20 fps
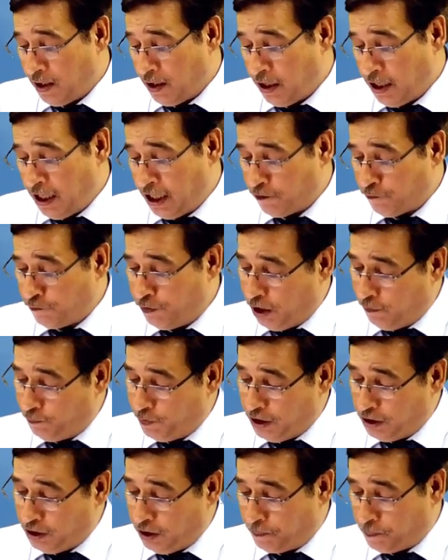It will
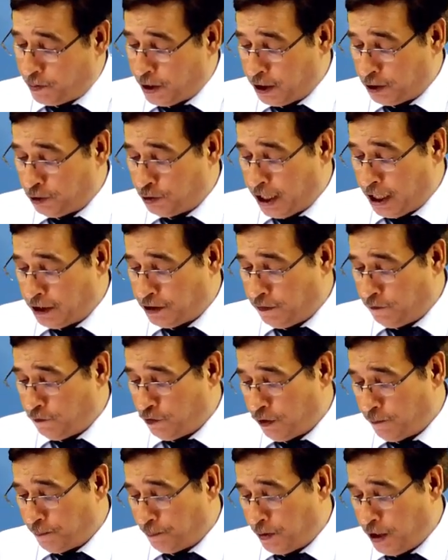be the prerogative
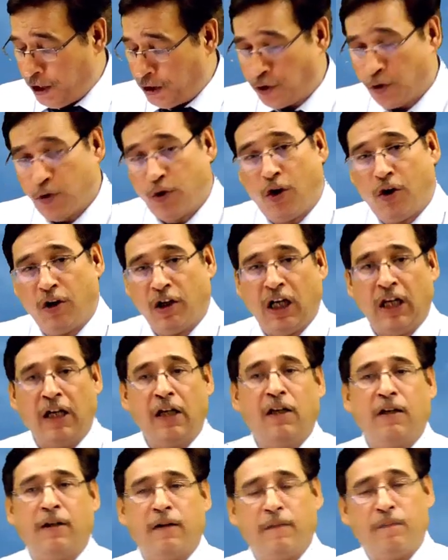of P2
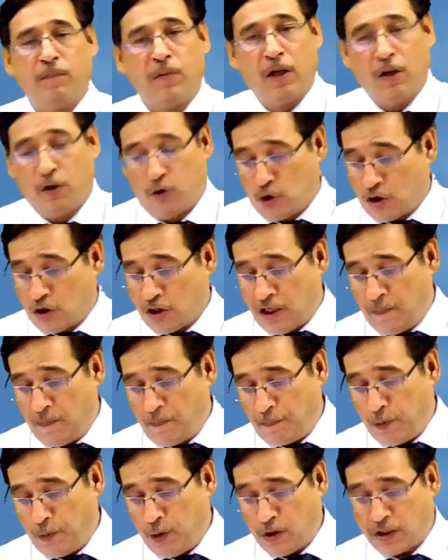only to
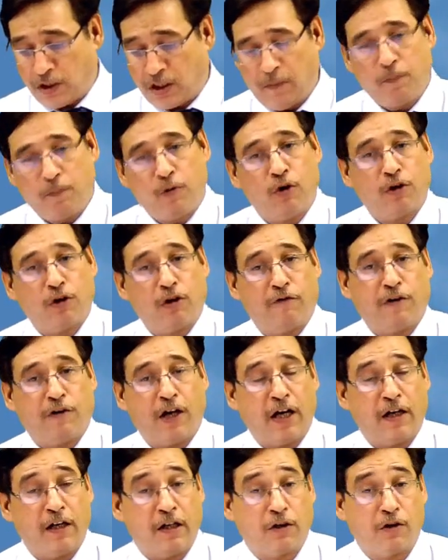compose the board of
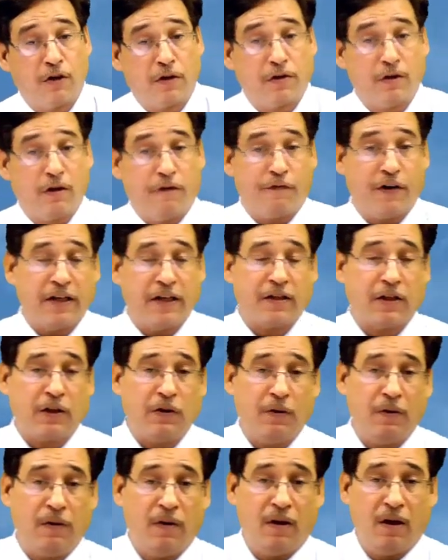directors of S2.
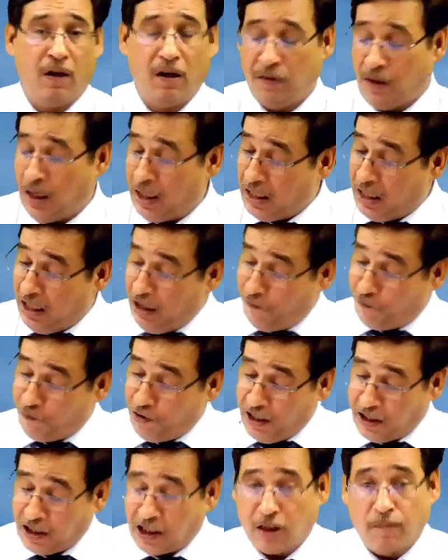Now, if
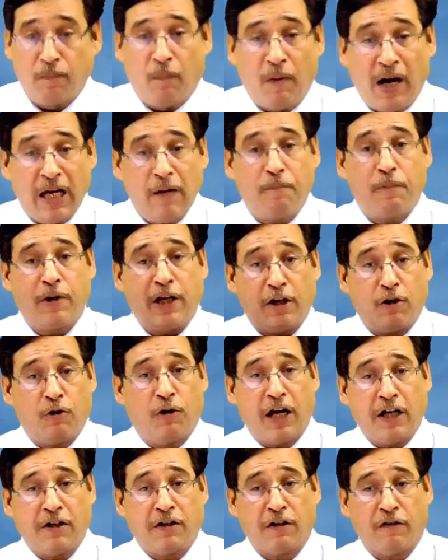it is my
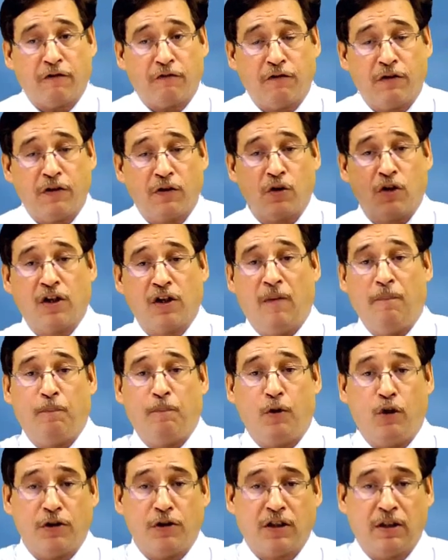prerogative to
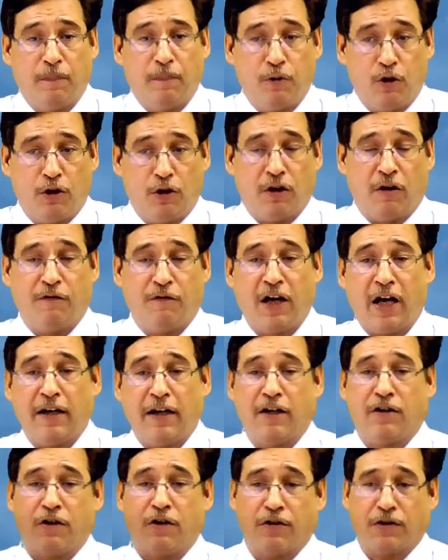compose the board of
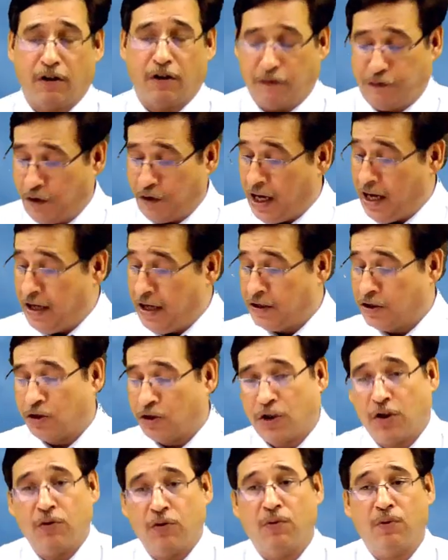directors of
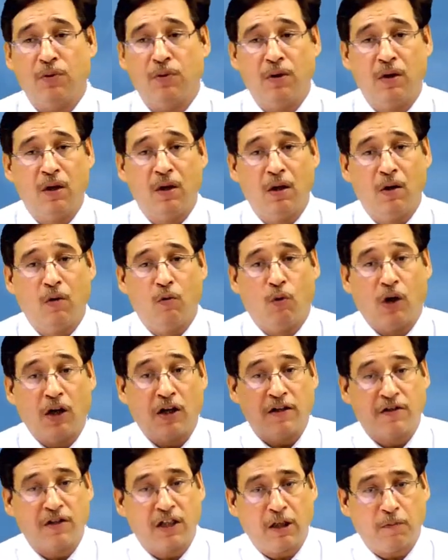S2, what
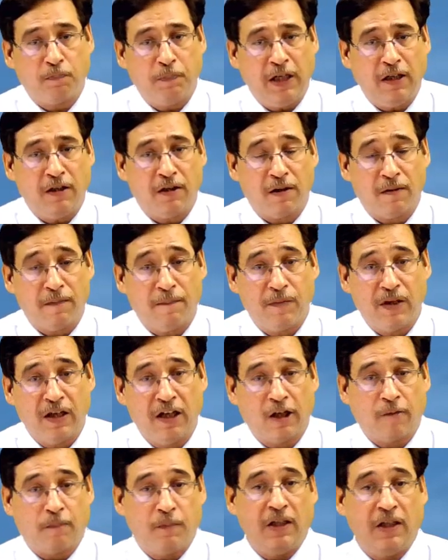does it mean?
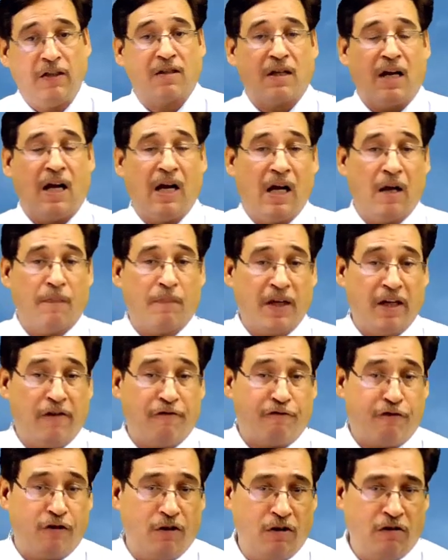It means I'm in
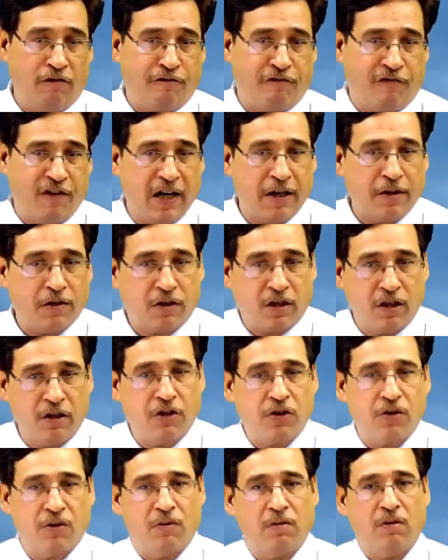full-fledged
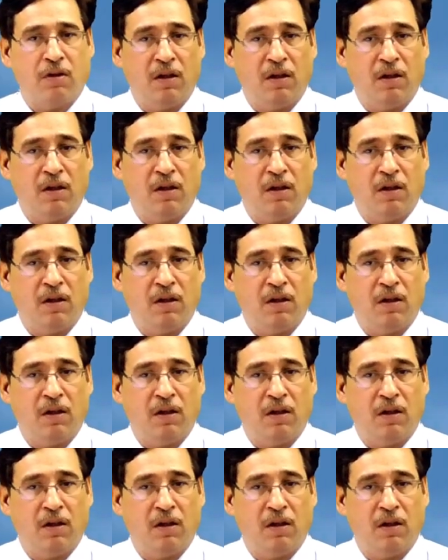control.